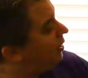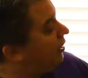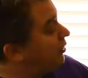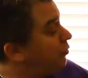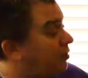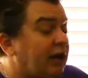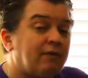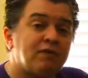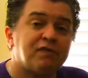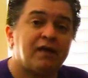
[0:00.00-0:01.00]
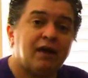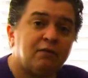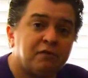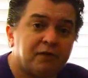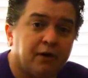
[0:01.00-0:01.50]
You could have a
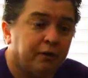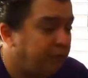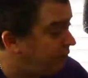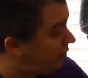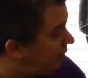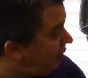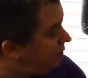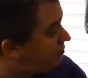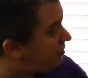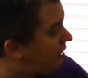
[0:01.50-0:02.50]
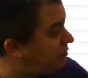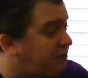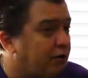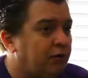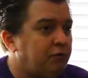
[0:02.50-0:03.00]
sandstone.
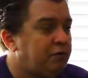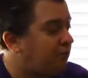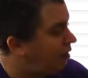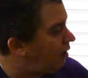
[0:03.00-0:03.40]
Sandstones